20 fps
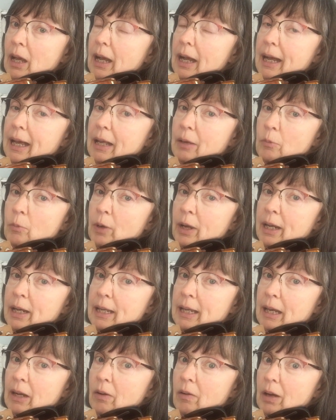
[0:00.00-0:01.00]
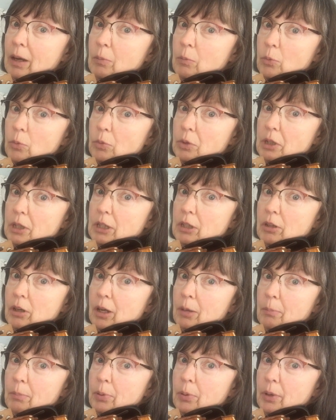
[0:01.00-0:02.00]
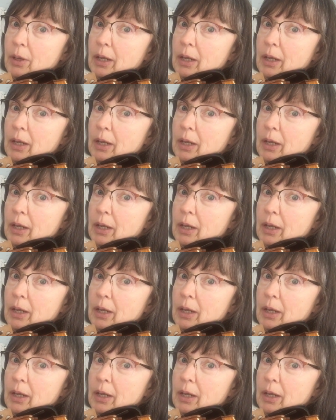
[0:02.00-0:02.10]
and right now I'm really not